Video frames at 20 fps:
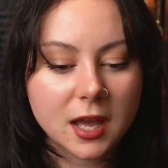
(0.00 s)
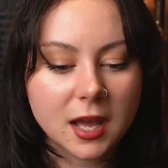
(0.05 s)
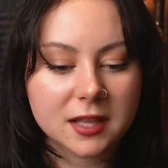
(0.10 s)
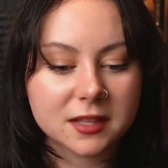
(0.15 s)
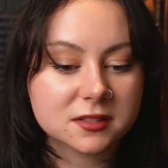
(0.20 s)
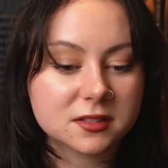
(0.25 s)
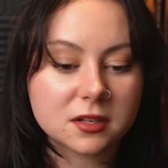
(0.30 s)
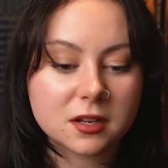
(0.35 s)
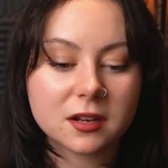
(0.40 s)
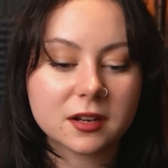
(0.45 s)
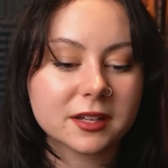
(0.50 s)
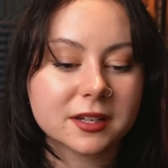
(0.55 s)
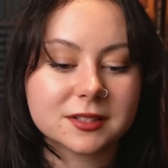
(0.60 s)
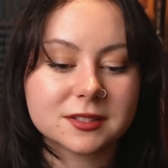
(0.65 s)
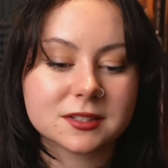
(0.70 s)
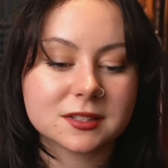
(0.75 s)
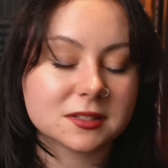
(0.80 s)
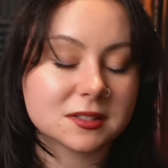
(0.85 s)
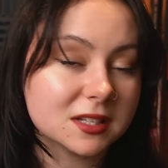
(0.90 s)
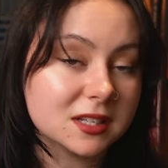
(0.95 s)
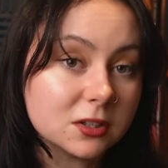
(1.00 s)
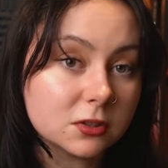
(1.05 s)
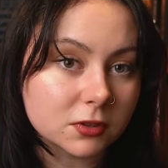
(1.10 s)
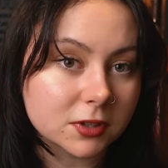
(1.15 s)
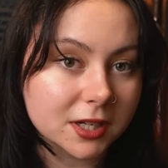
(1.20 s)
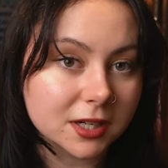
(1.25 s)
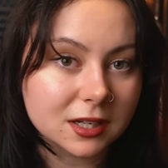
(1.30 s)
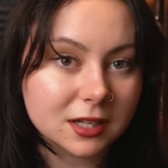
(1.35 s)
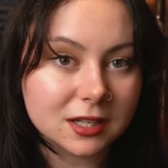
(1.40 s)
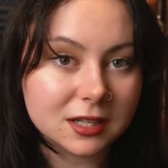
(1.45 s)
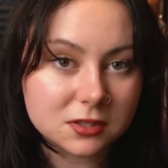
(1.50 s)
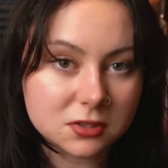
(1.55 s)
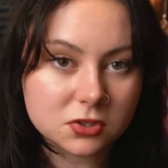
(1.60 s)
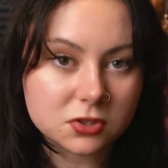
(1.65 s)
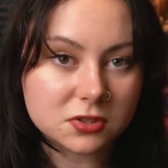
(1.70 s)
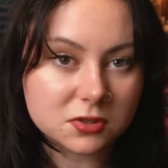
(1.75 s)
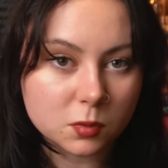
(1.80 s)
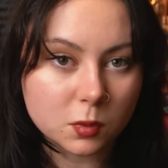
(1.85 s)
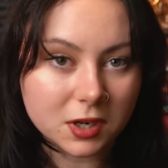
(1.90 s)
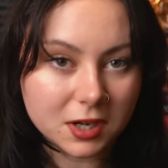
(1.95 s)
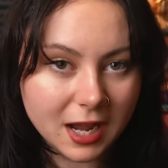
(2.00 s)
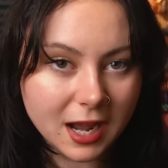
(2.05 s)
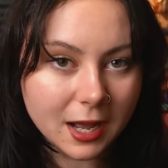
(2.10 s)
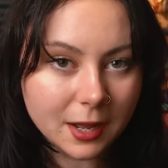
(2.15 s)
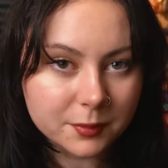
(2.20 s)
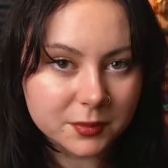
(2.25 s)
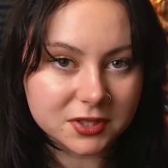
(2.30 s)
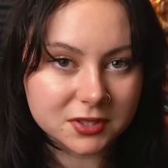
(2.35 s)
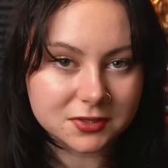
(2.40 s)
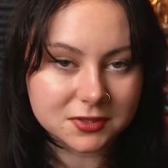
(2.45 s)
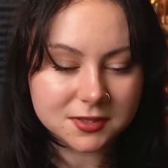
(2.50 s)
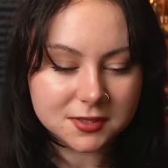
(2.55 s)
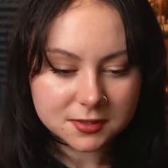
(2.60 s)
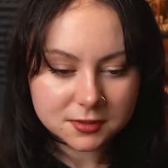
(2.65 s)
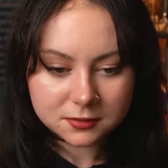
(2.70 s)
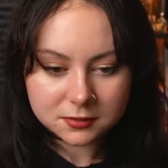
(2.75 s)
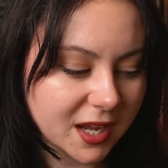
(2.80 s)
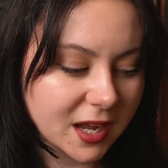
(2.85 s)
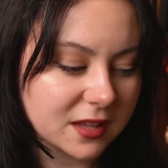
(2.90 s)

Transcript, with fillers: It's not like it's a secret, it is just what happens.